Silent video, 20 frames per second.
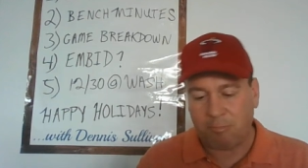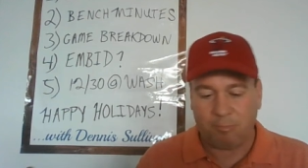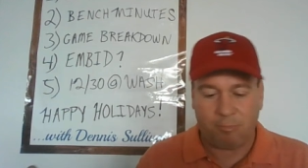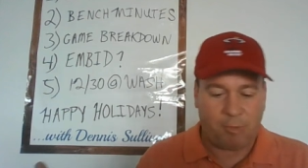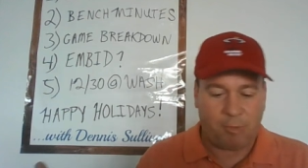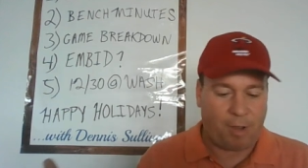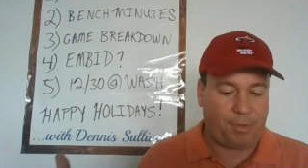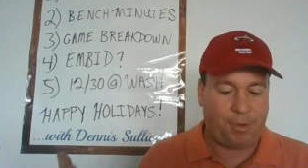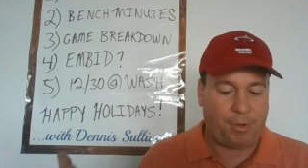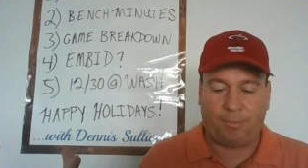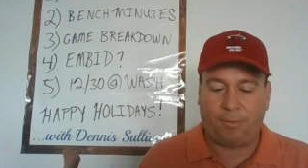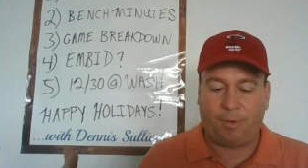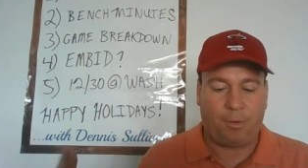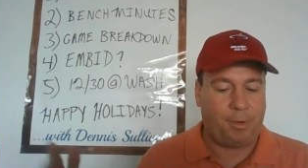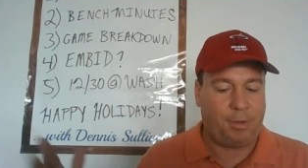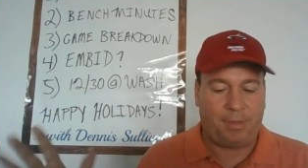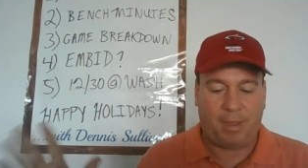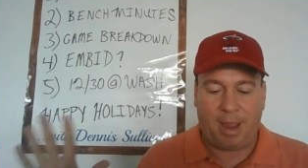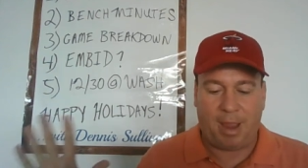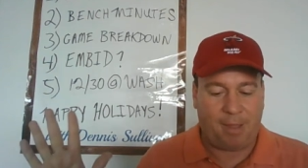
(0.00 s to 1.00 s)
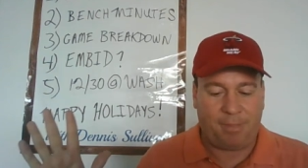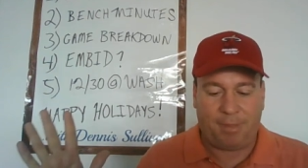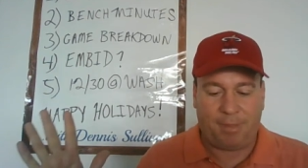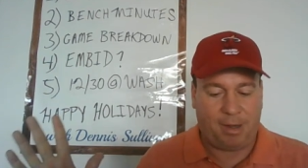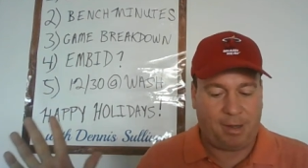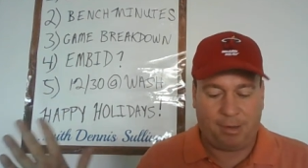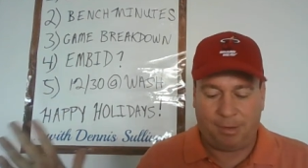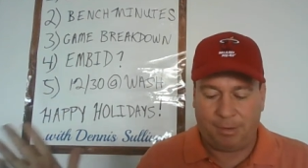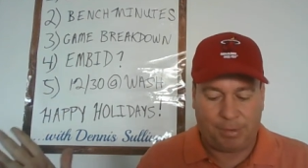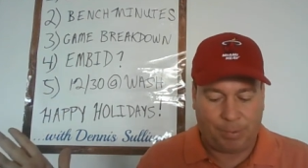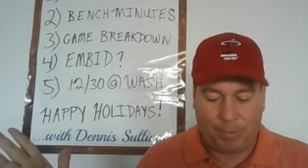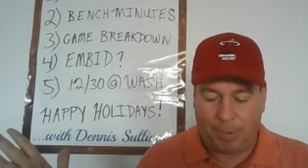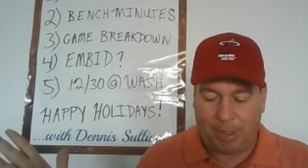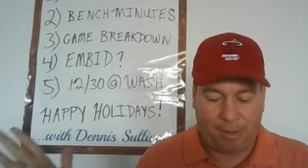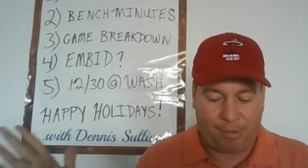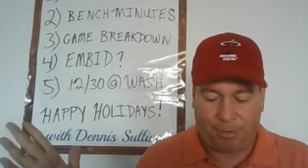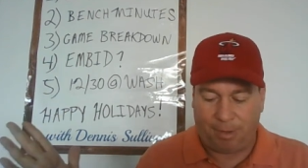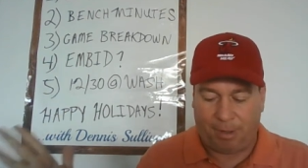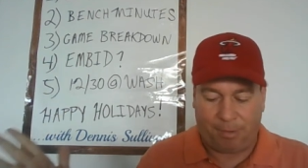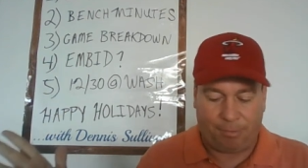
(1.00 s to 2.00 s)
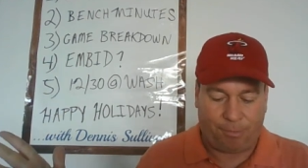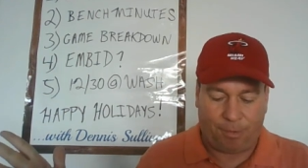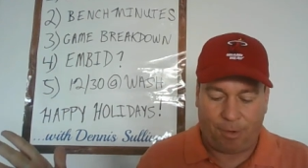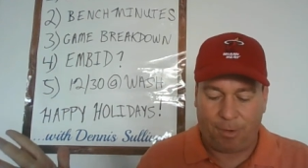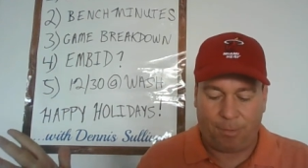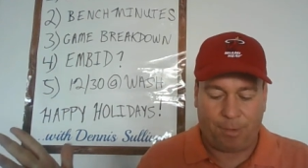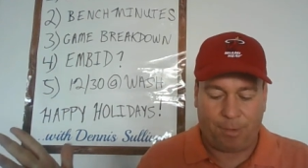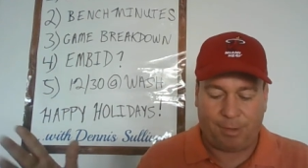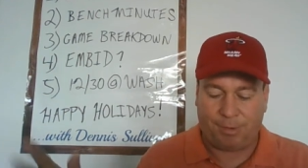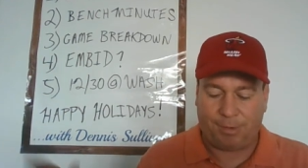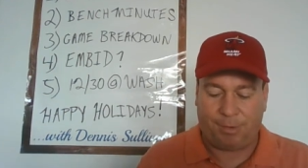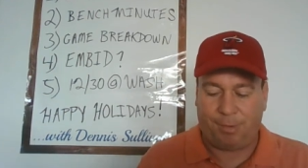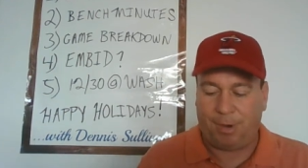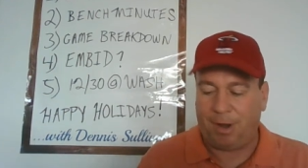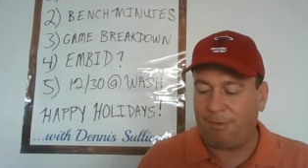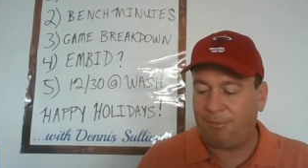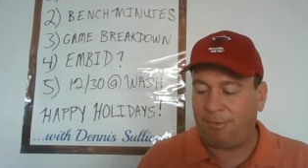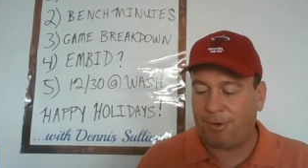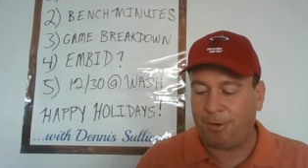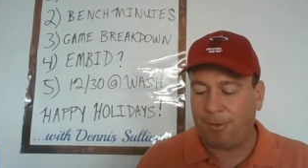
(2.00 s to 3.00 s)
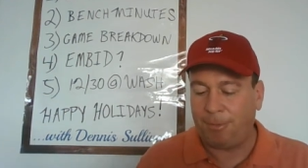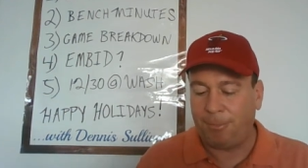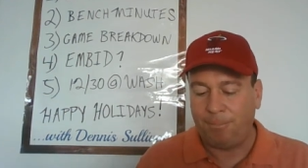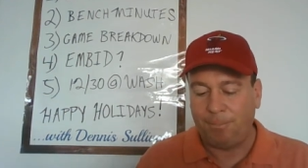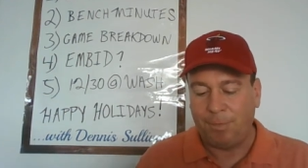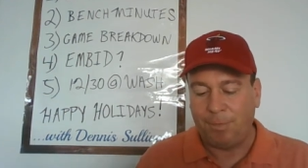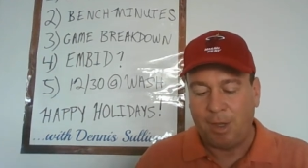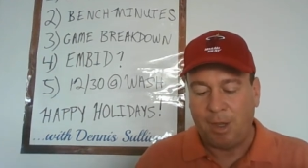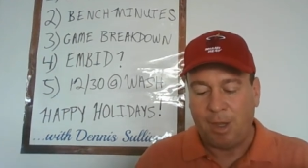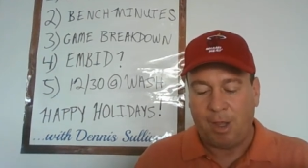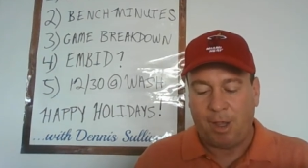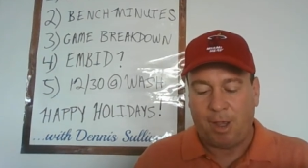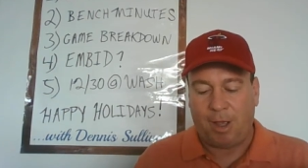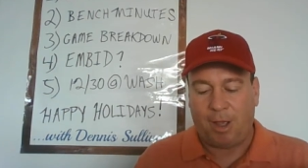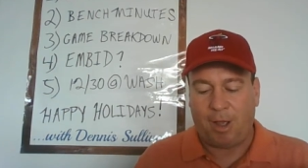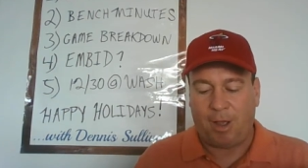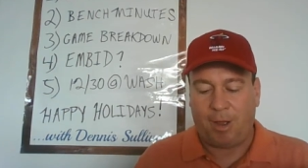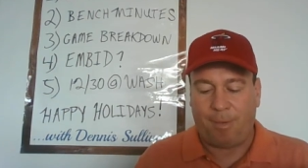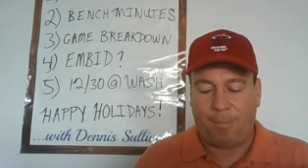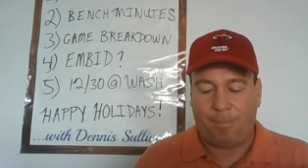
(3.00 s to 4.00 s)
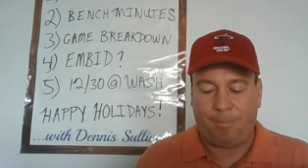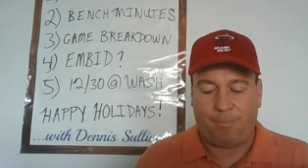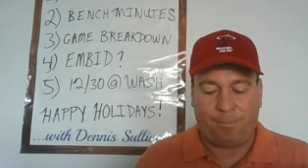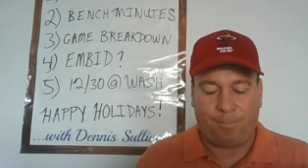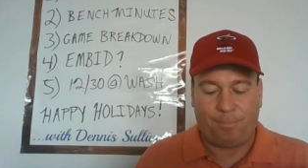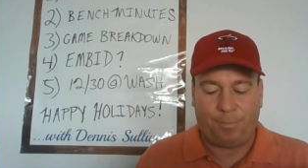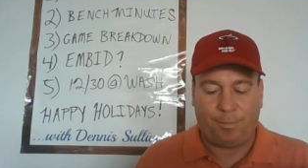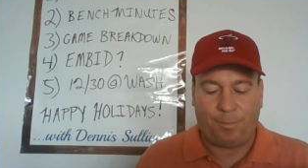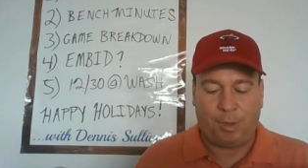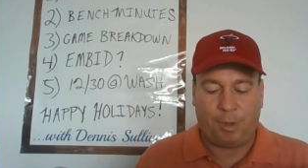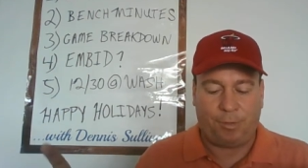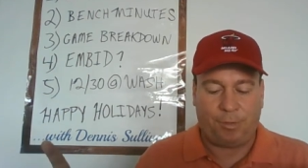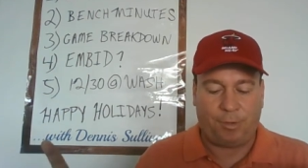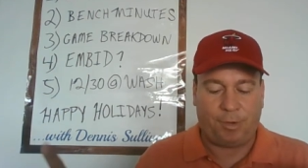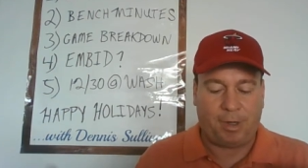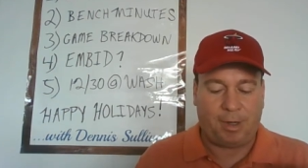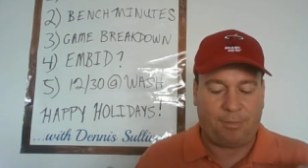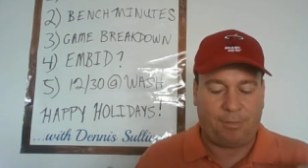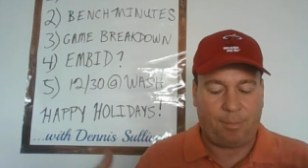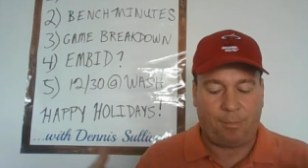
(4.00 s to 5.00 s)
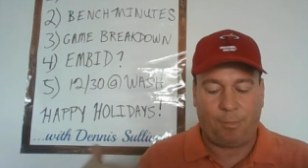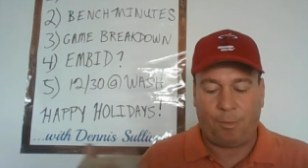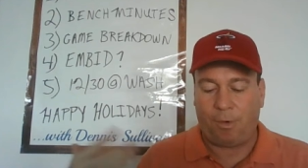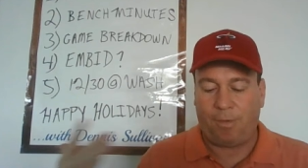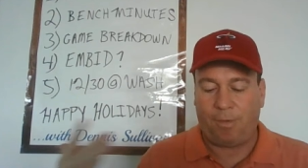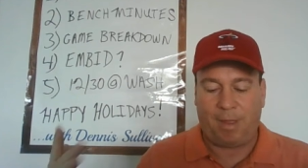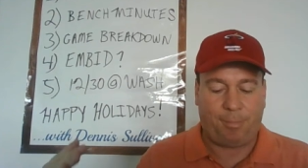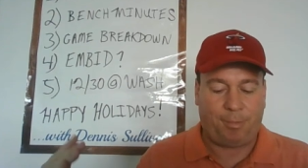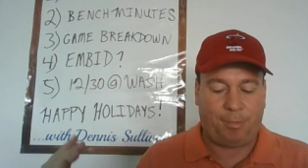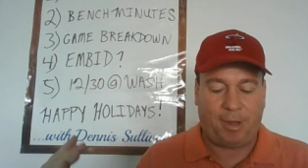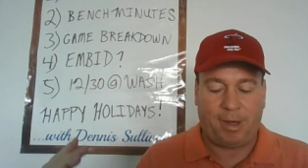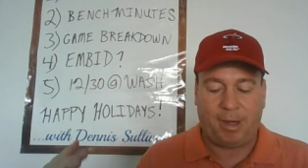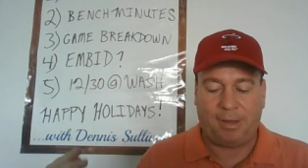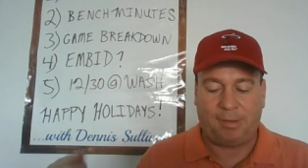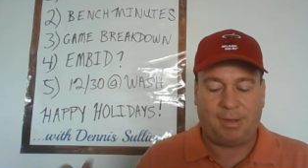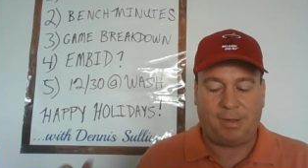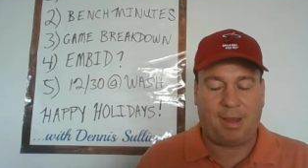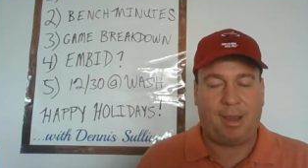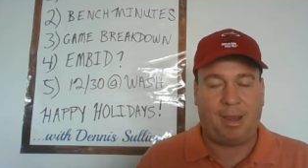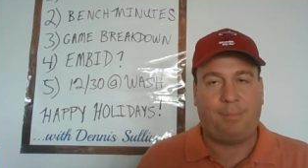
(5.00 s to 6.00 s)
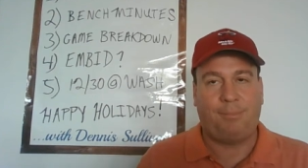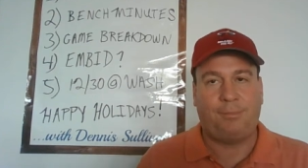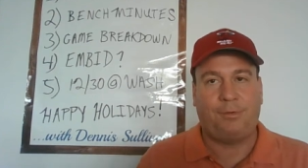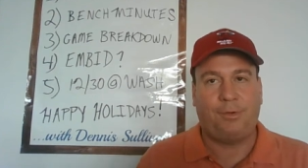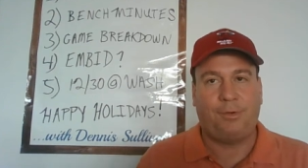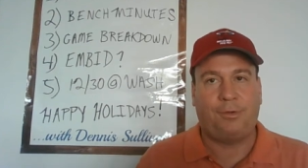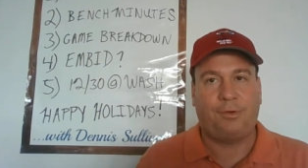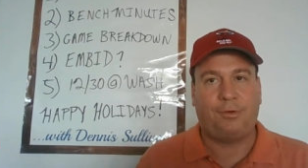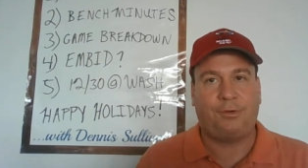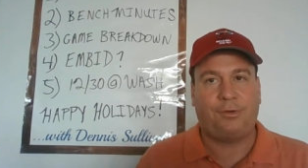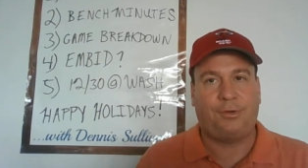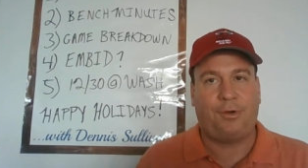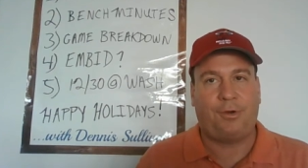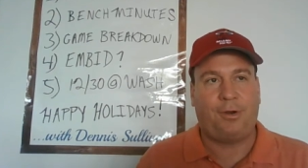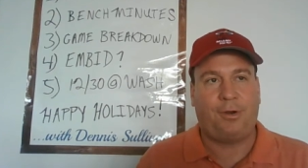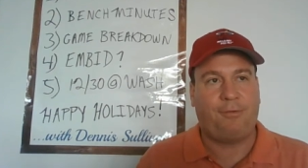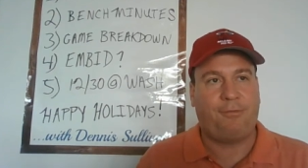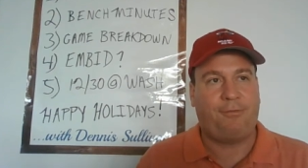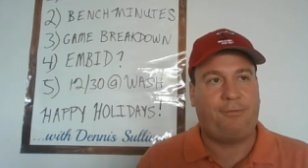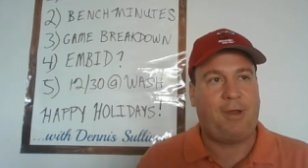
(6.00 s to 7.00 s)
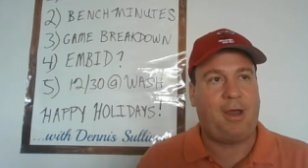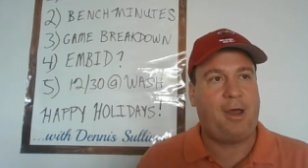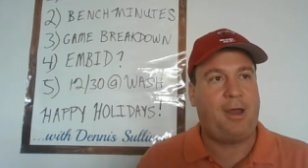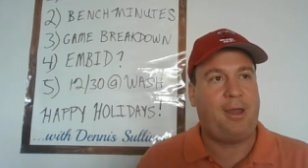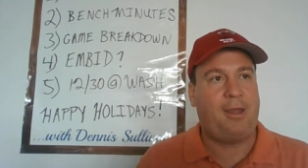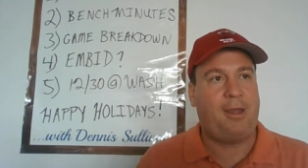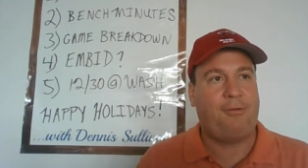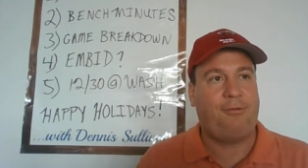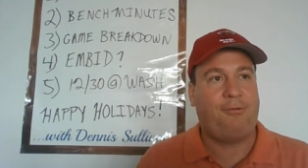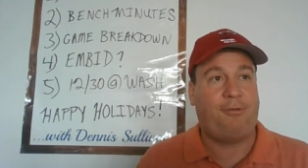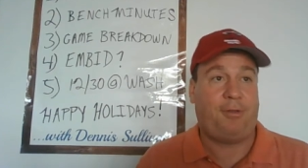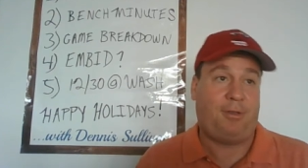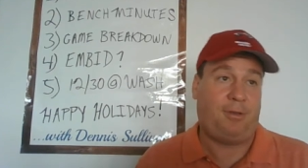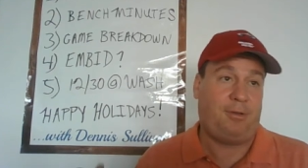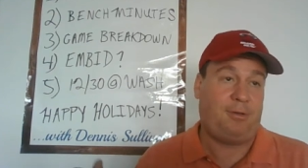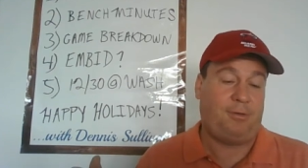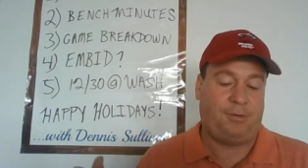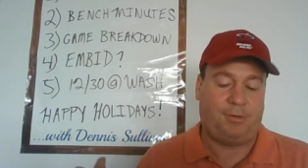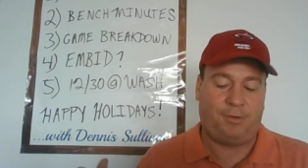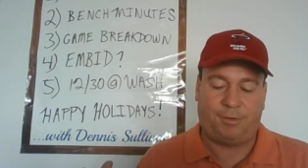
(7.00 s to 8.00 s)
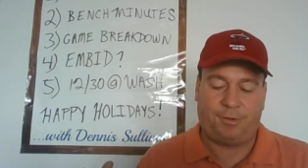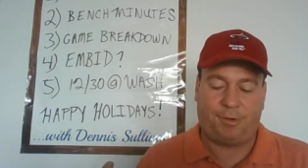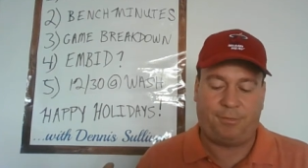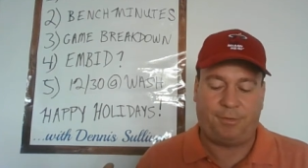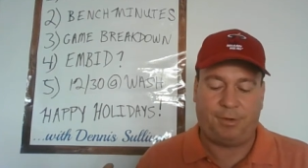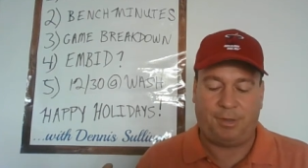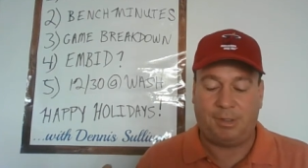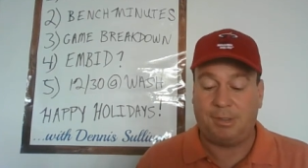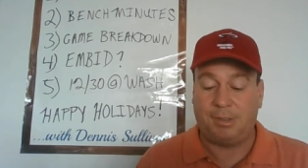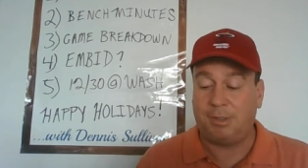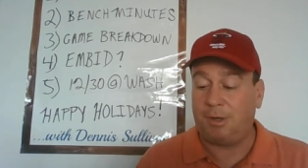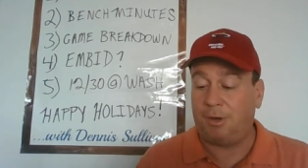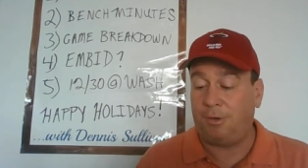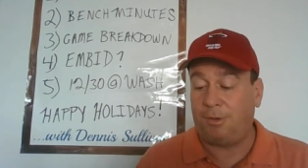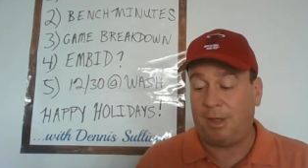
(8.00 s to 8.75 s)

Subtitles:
Nothing wrong with that. They didn't do anything wrong whatsoever. They're giving more of that playing time to their starting 5, and deservedly so.